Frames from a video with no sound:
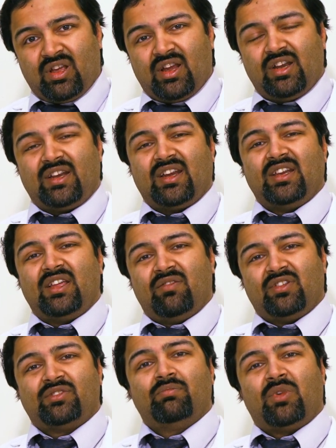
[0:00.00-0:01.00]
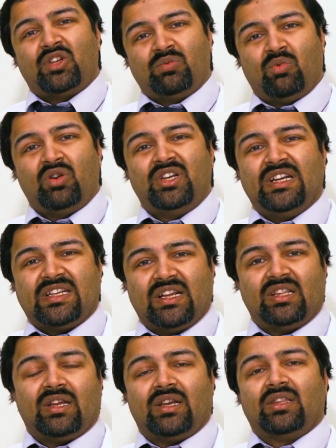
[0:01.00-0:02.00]
and it can give us much more
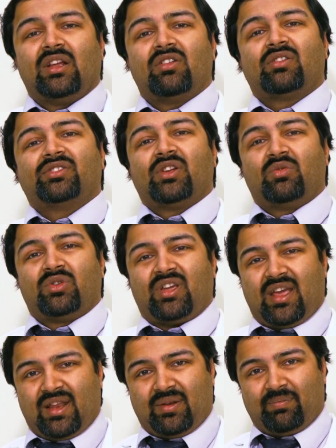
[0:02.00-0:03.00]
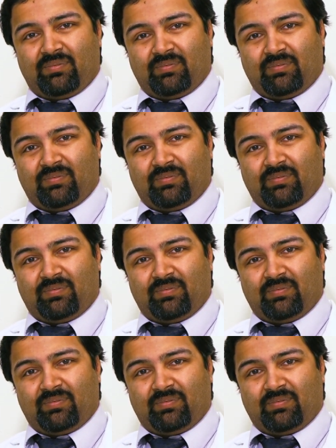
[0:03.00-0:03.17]
detail than an ultrasound can.